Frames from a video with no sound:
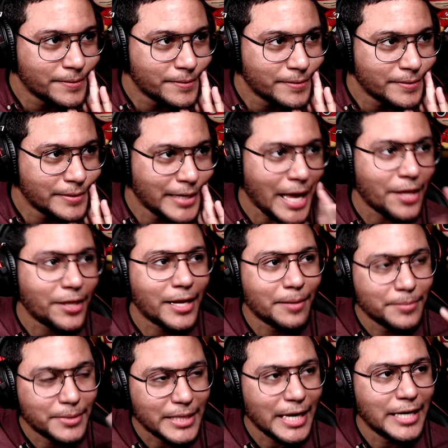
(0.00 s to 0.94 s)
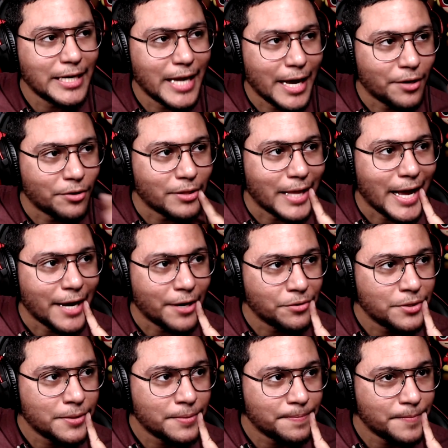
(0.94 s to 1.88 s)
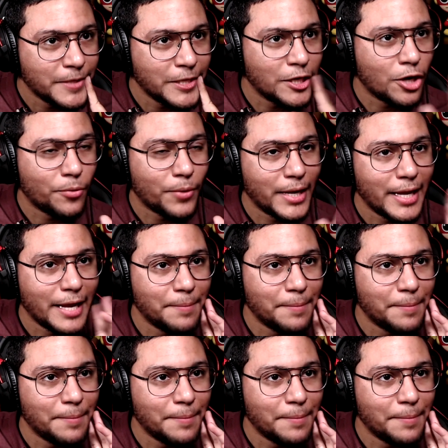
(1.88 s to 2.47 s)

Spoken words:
now that I'm saying it out loud, you know what? It